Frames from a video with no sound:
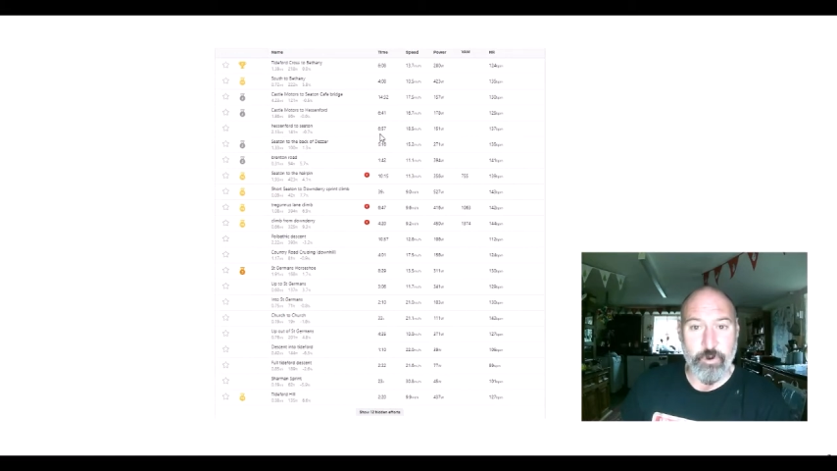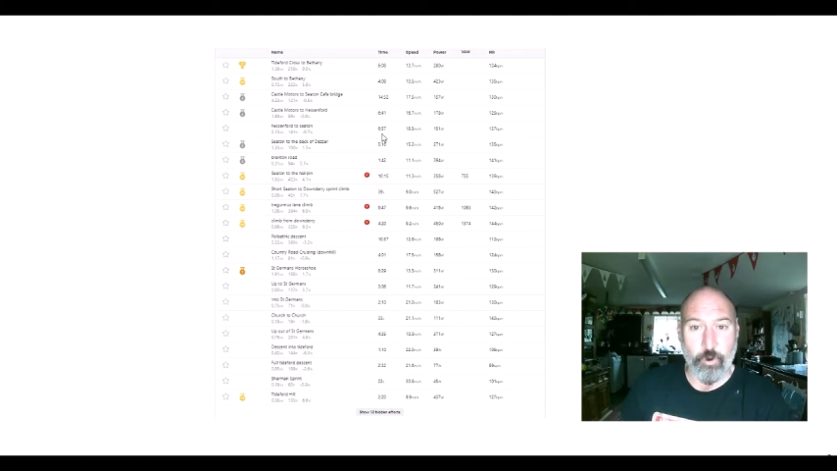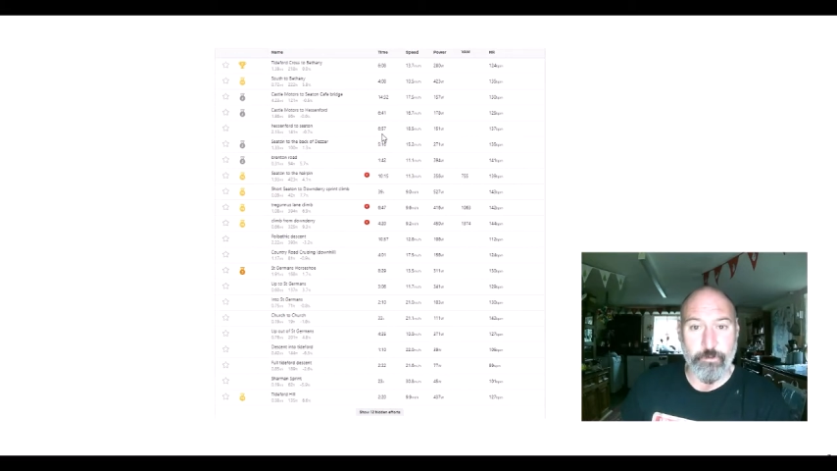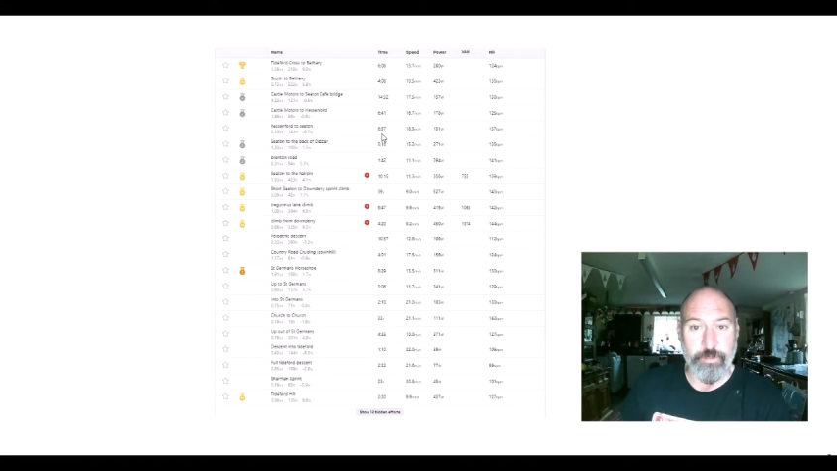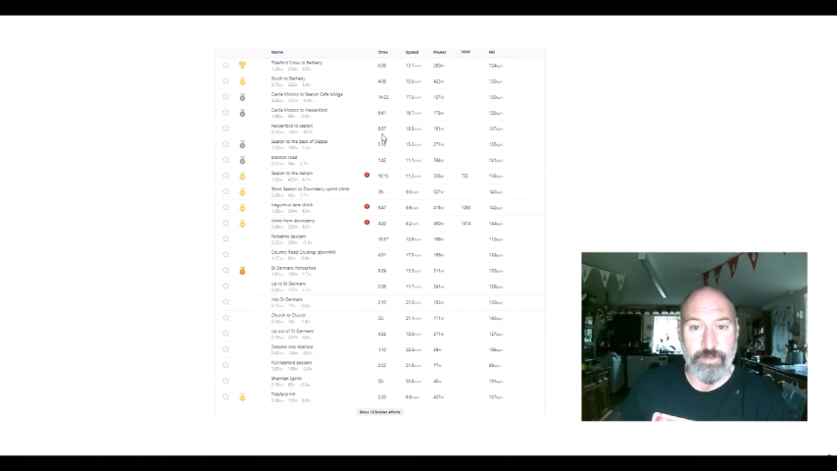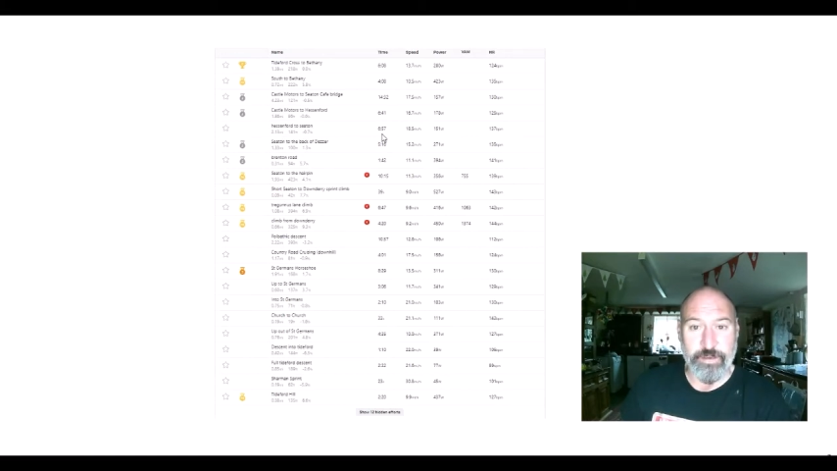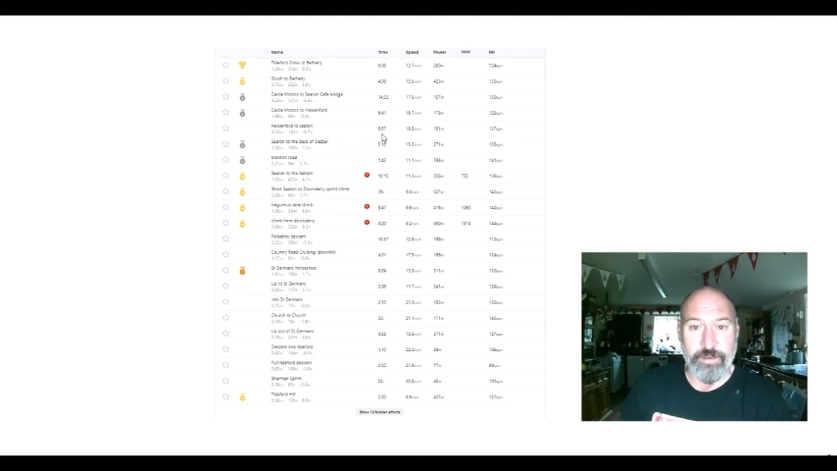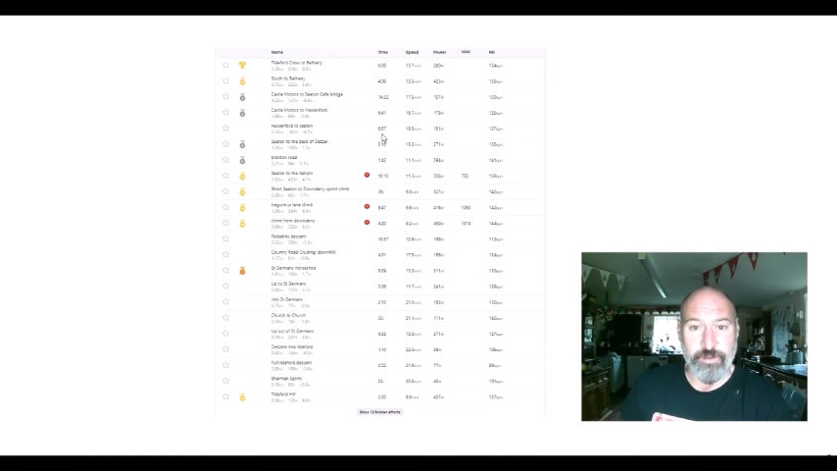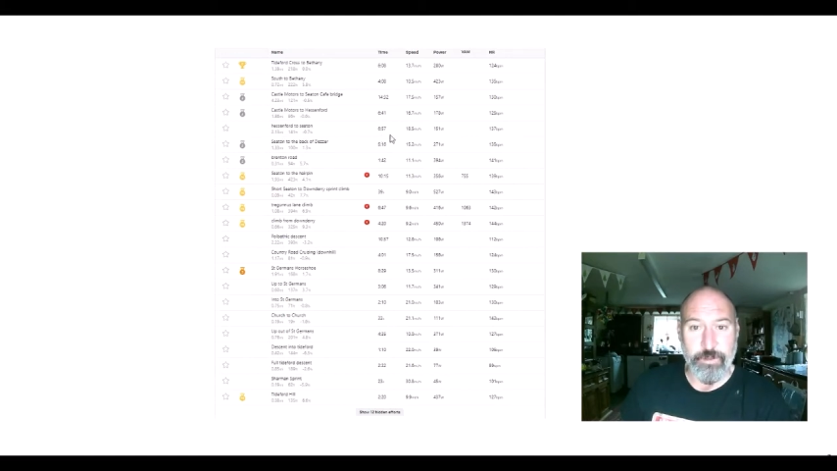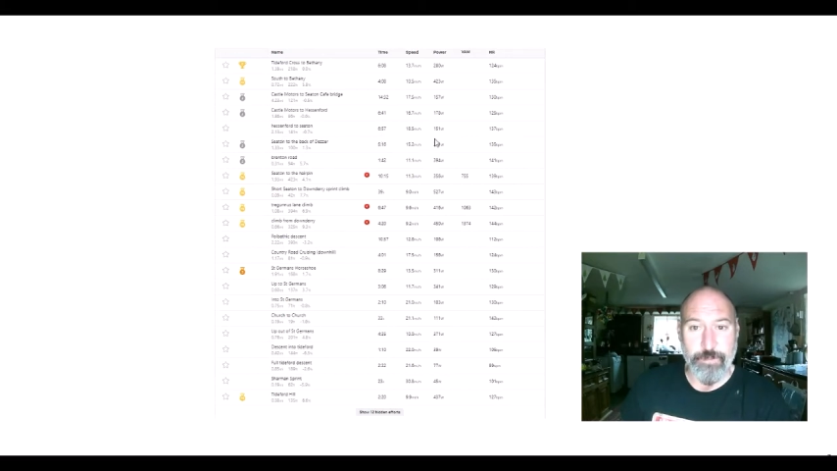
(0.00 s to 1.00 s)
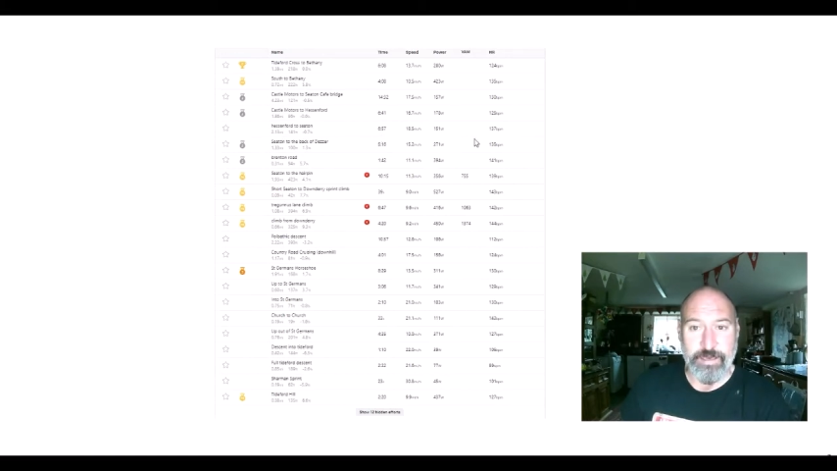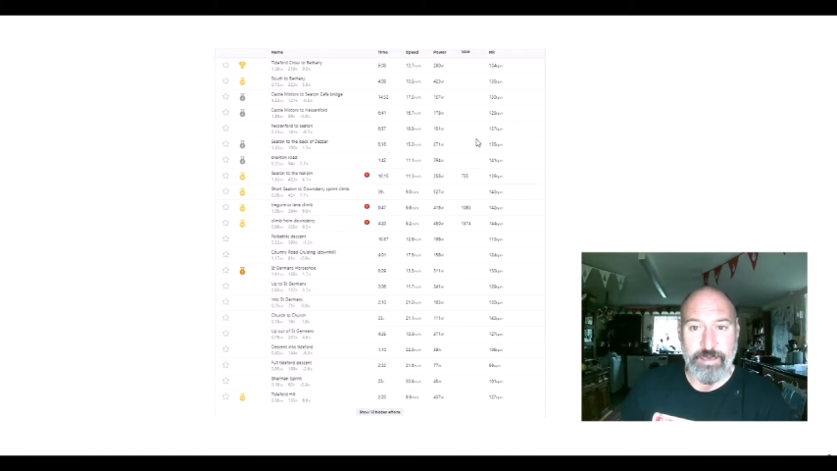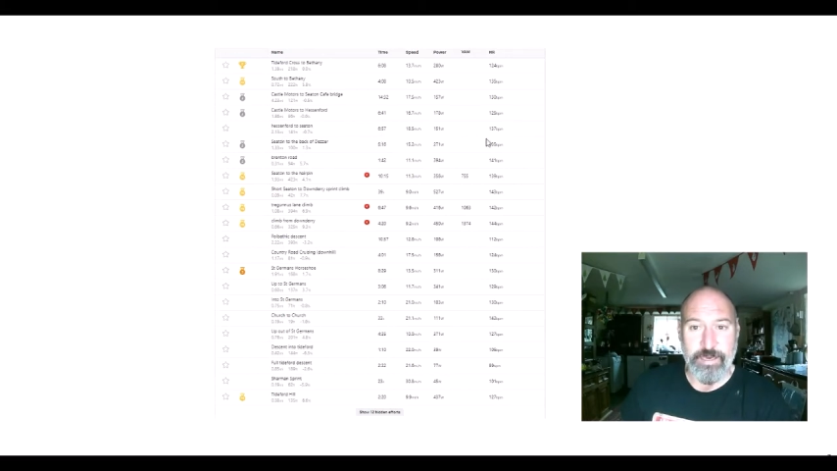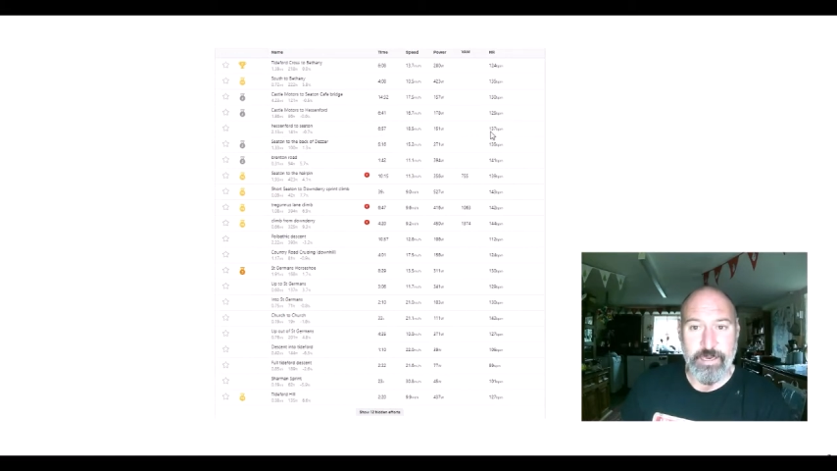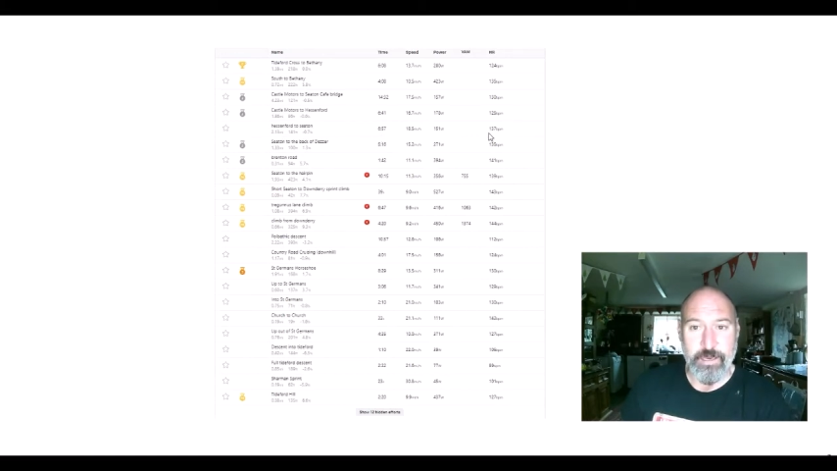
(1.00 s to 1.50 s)
on the Vitus
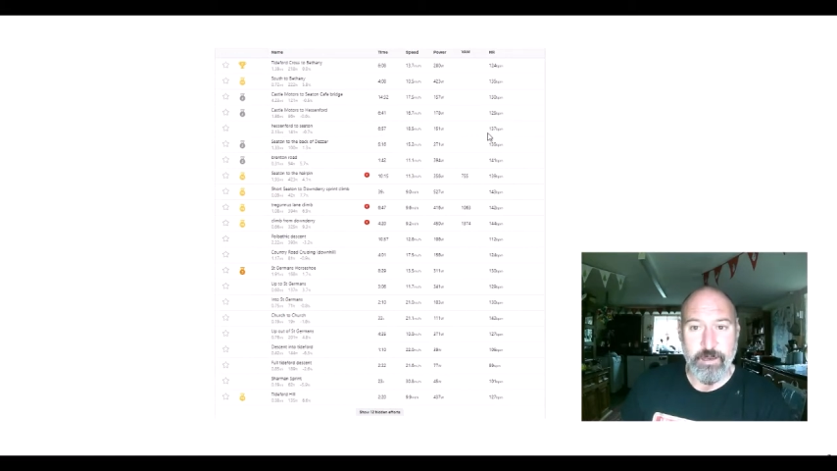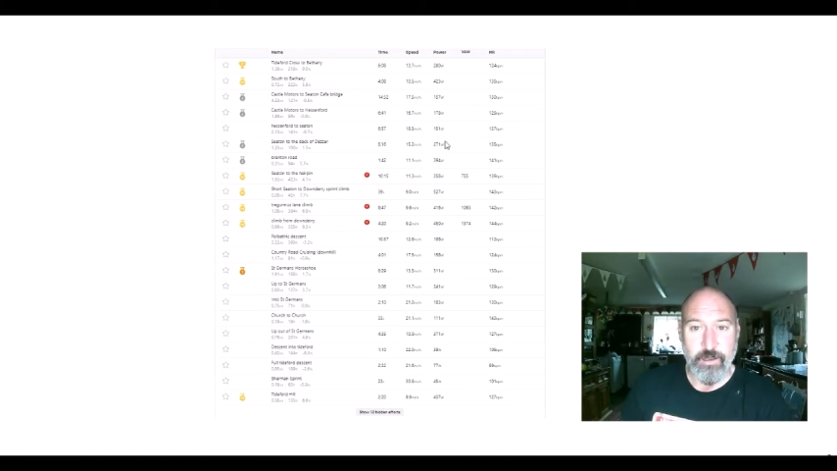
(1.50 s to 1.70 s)
Mach E,